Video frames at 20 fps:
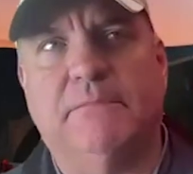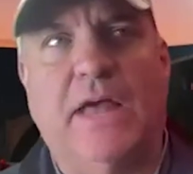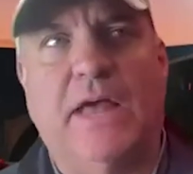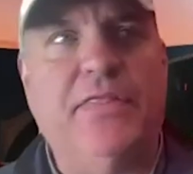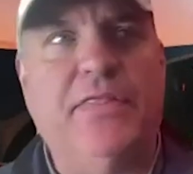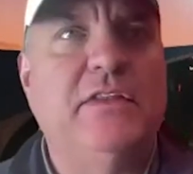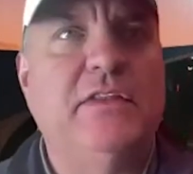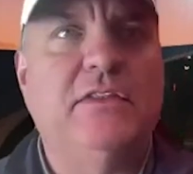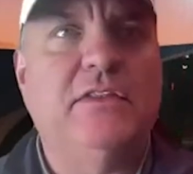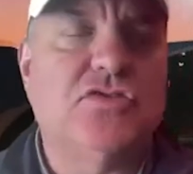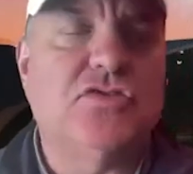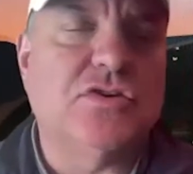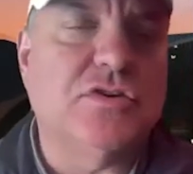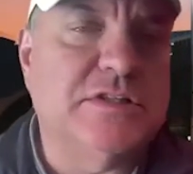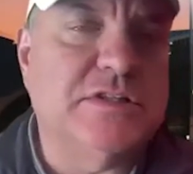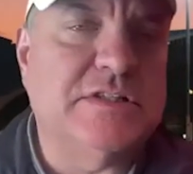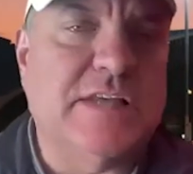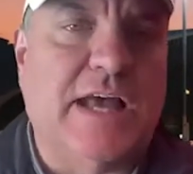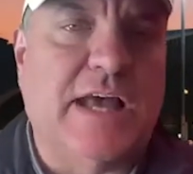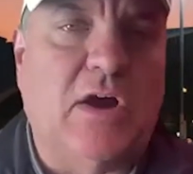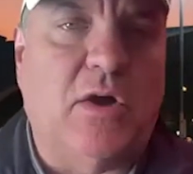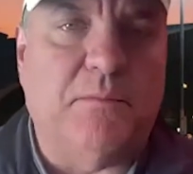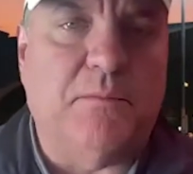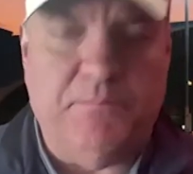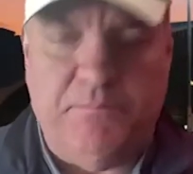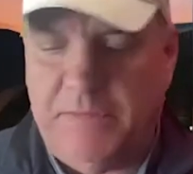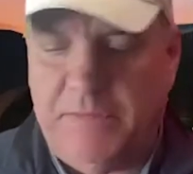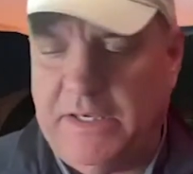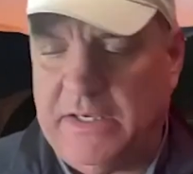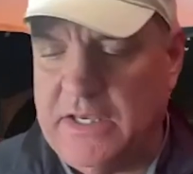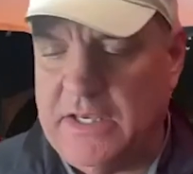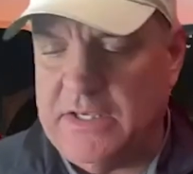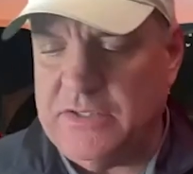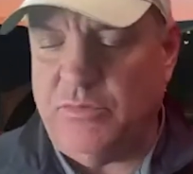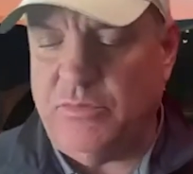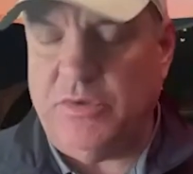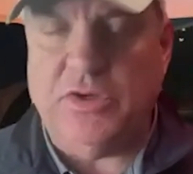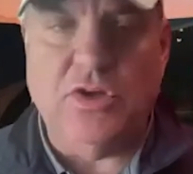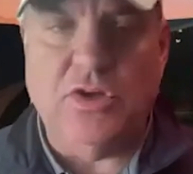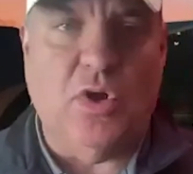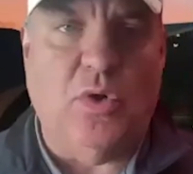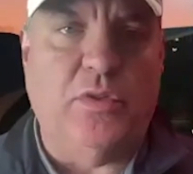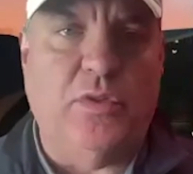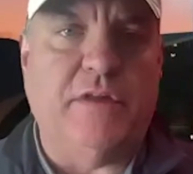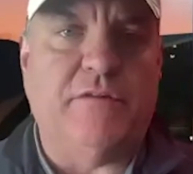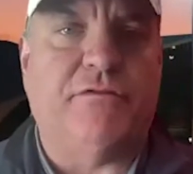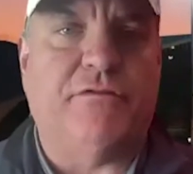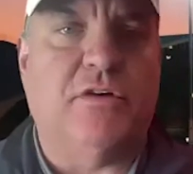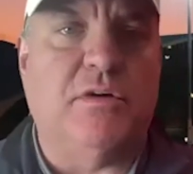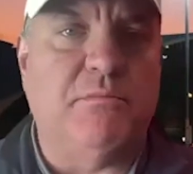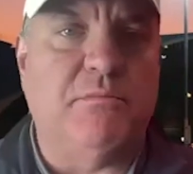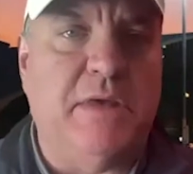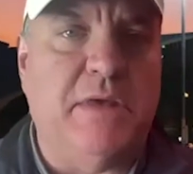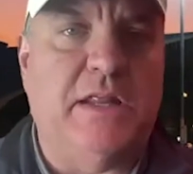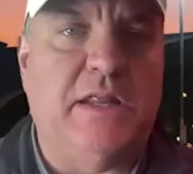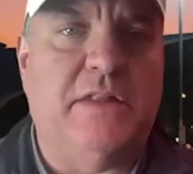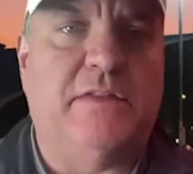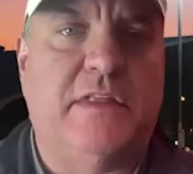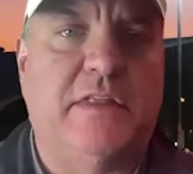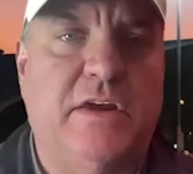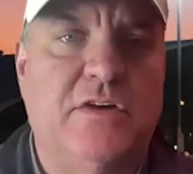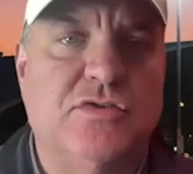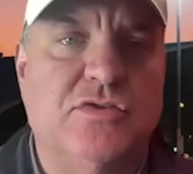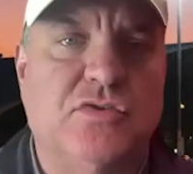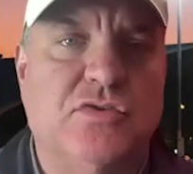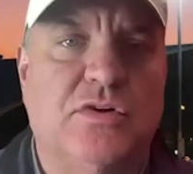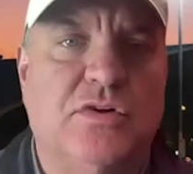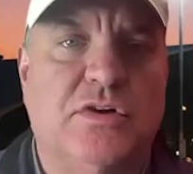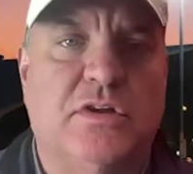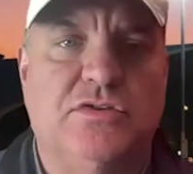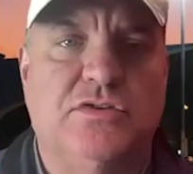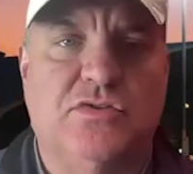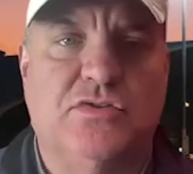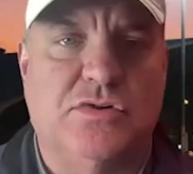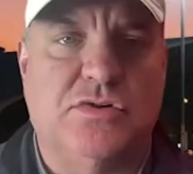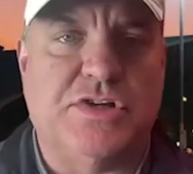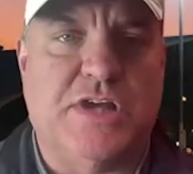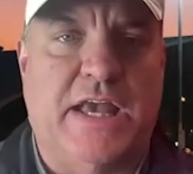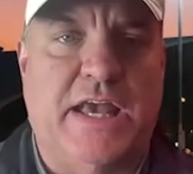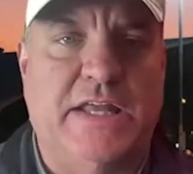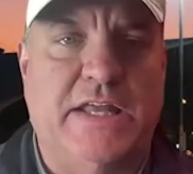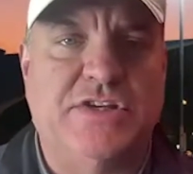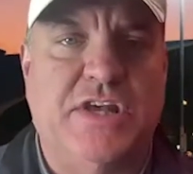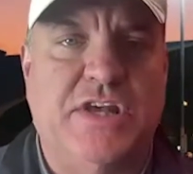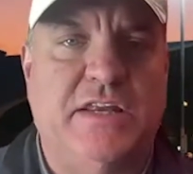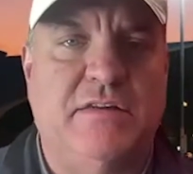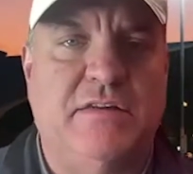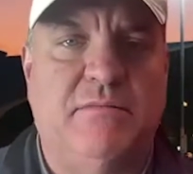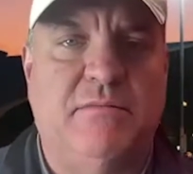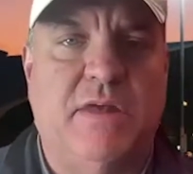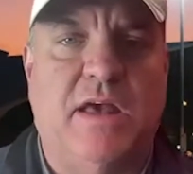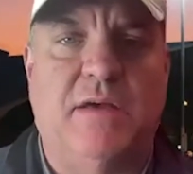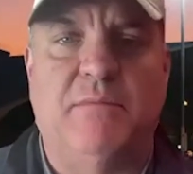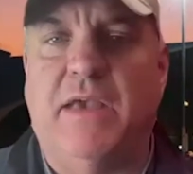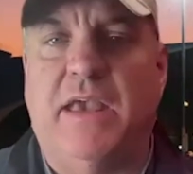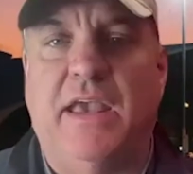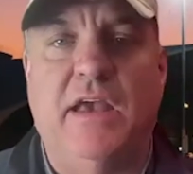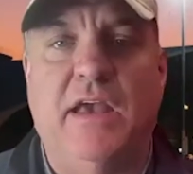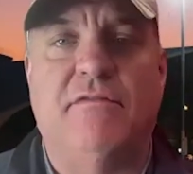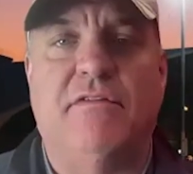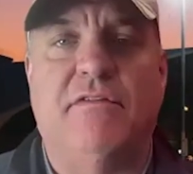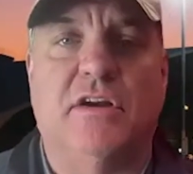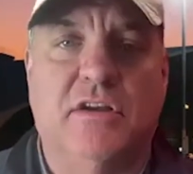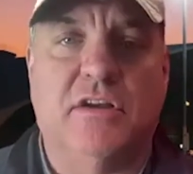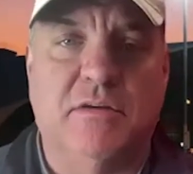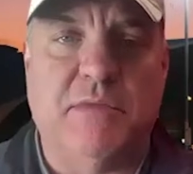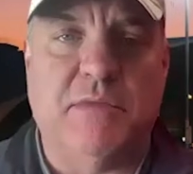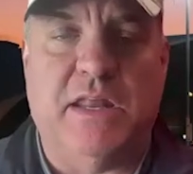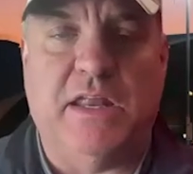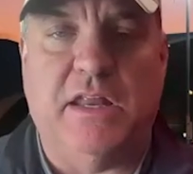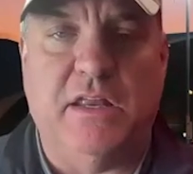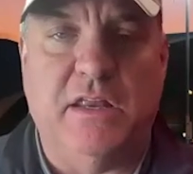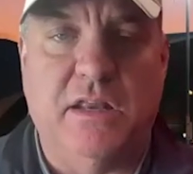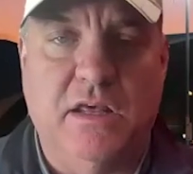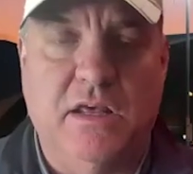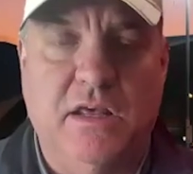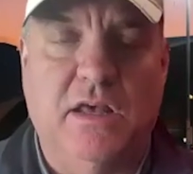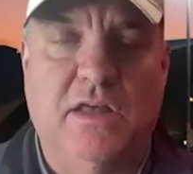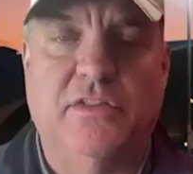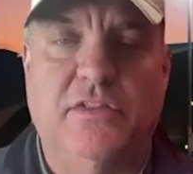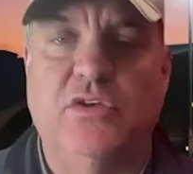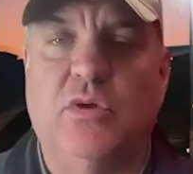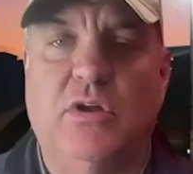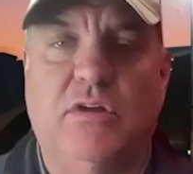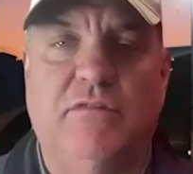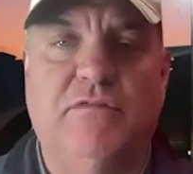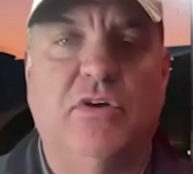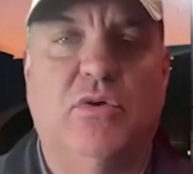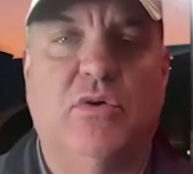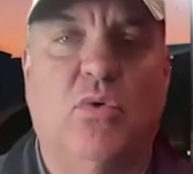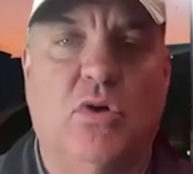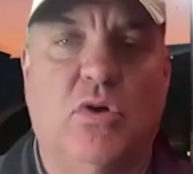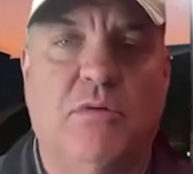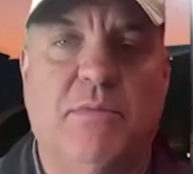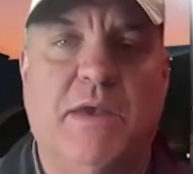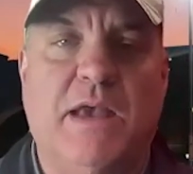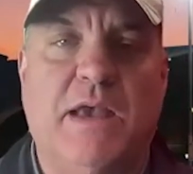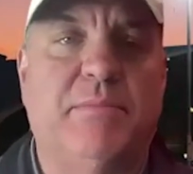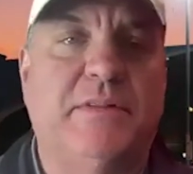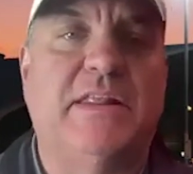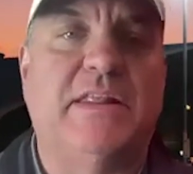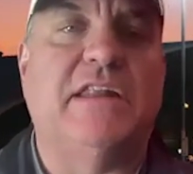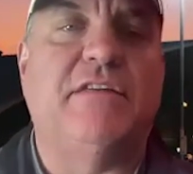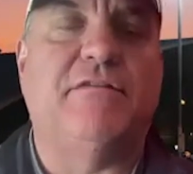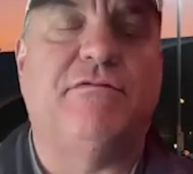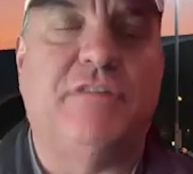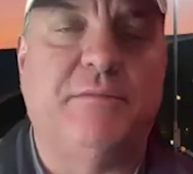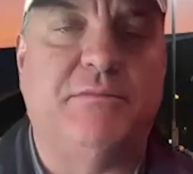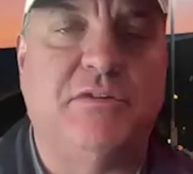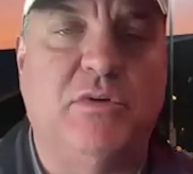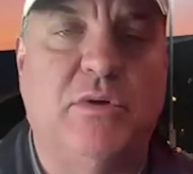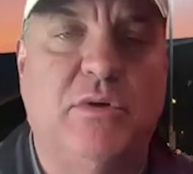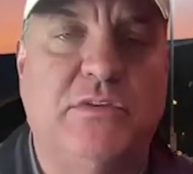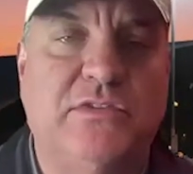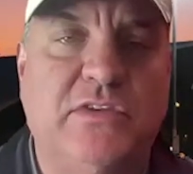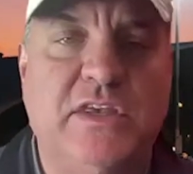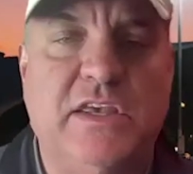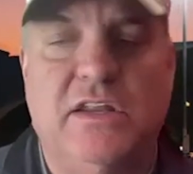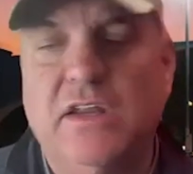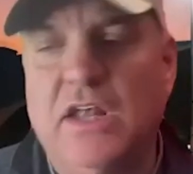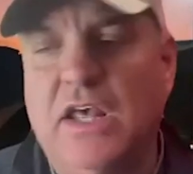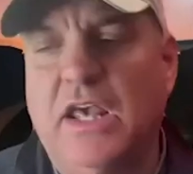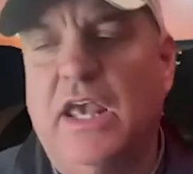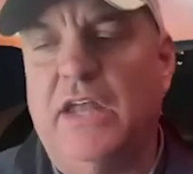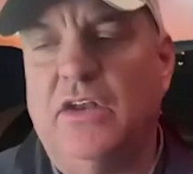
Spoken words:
I think jury's out, because we know that for a minute there, Georgia had Jaden Maeva committed, the UNLV quarterback, but then he flipped to USC.